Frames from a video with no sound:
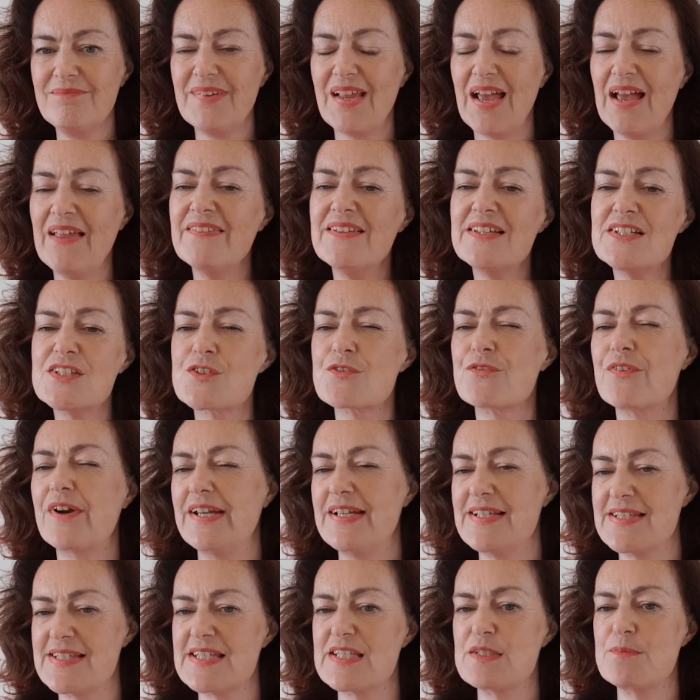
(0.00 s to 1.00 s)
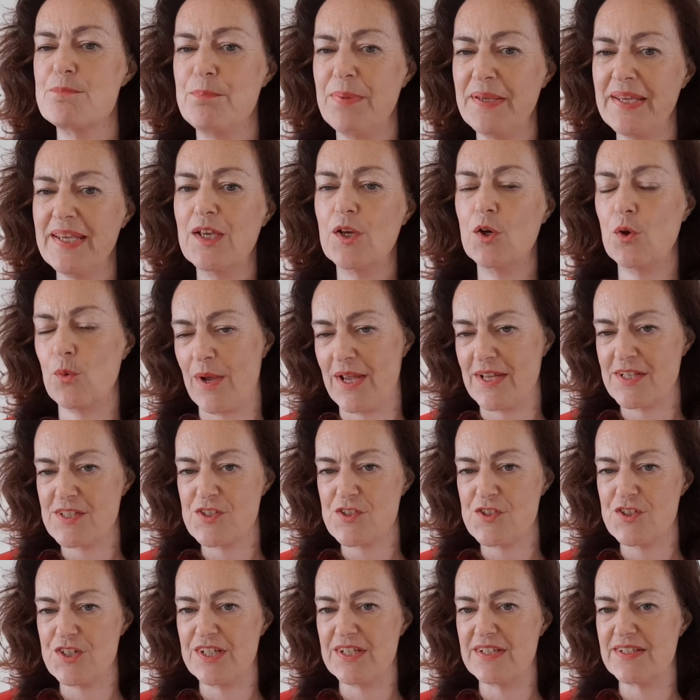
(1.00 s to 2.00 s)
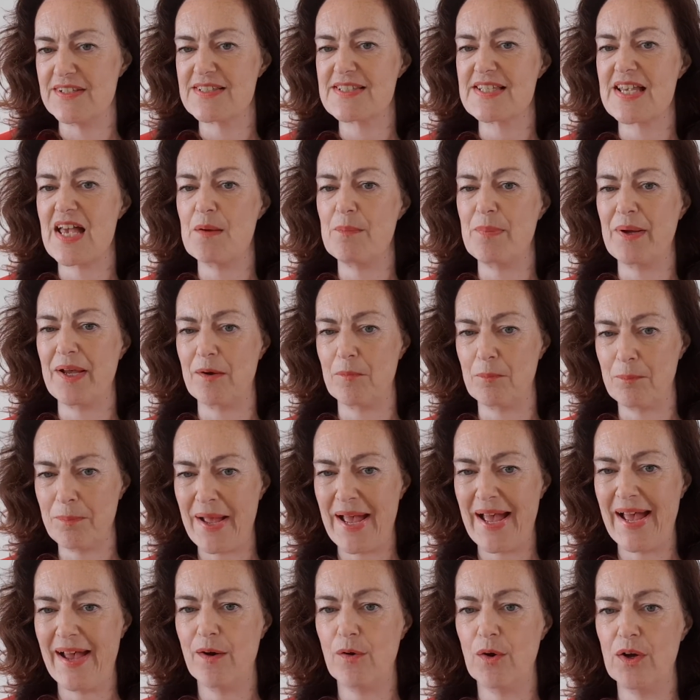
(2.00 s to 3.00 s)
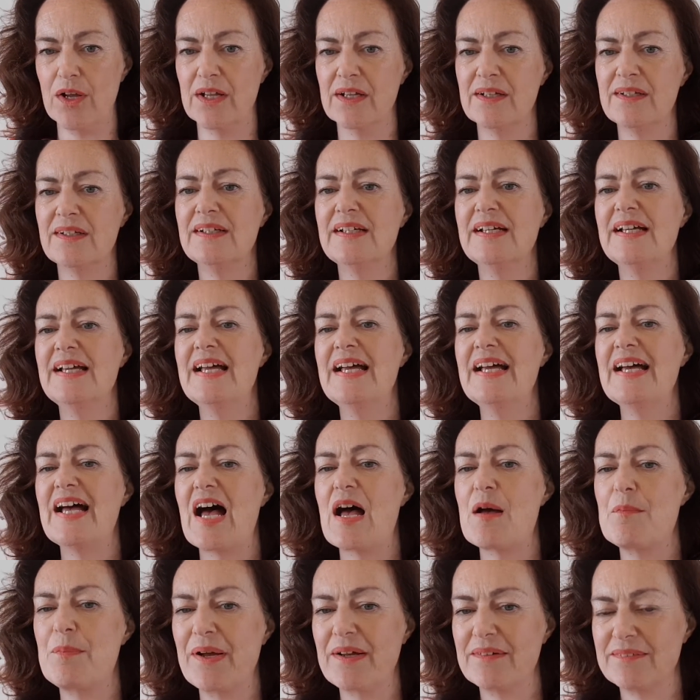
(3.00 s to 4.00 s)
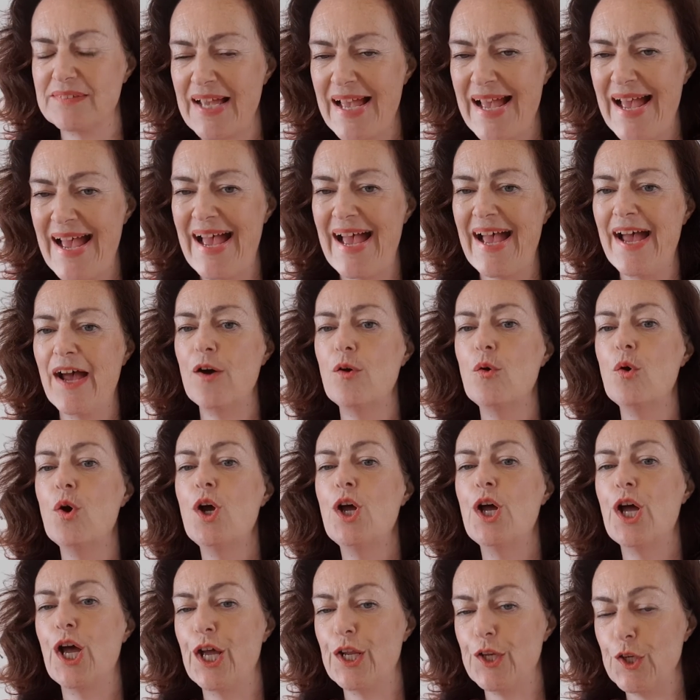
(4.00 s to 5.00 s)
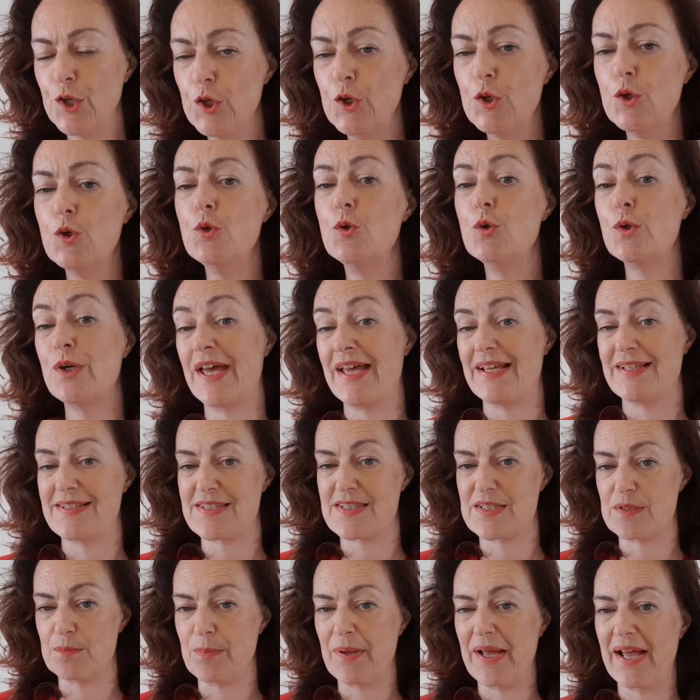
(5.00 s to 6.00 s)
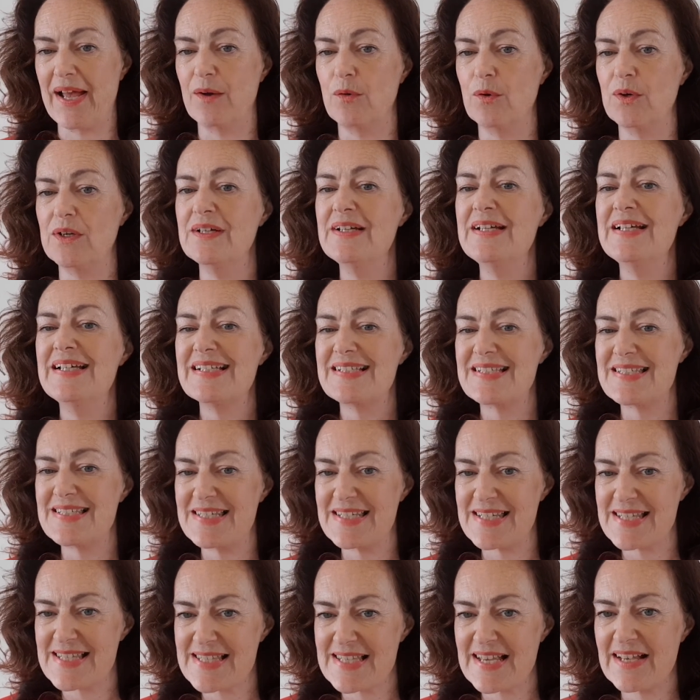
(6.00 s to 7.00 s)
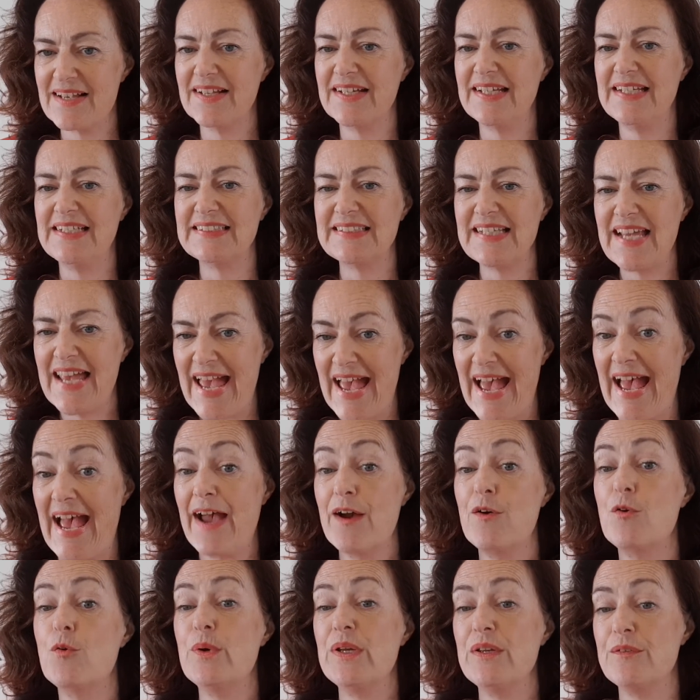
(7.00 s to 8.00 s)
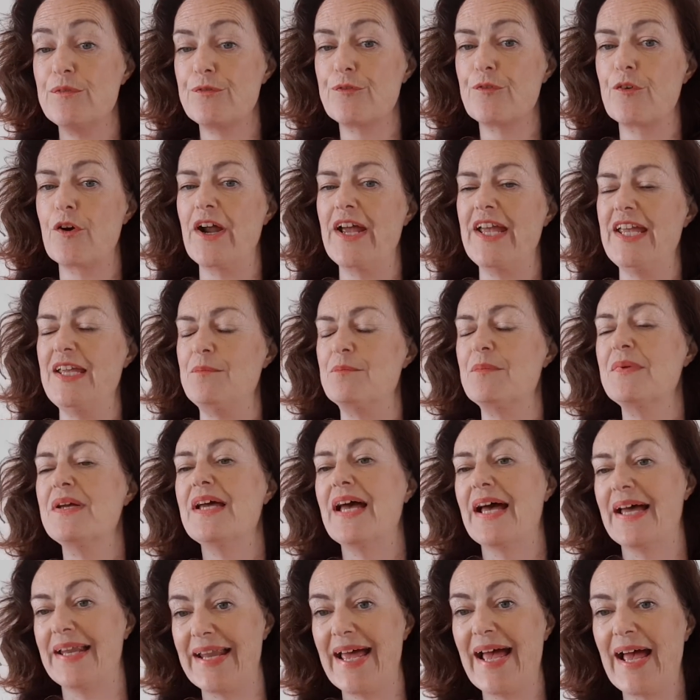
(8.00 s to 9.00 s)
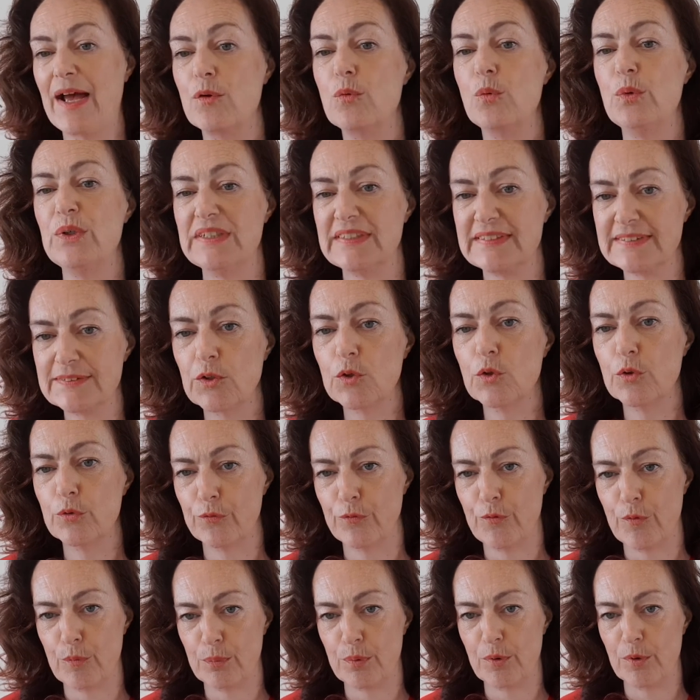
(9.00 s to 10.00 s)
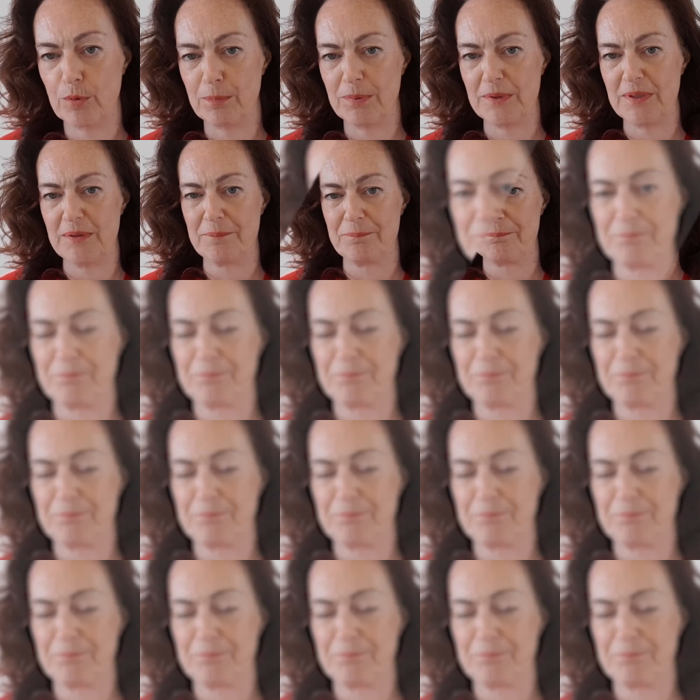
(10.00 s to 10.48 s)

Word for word: And this raises big questions about power, about how and who gets the power to decide how we frame and how we solve the problem.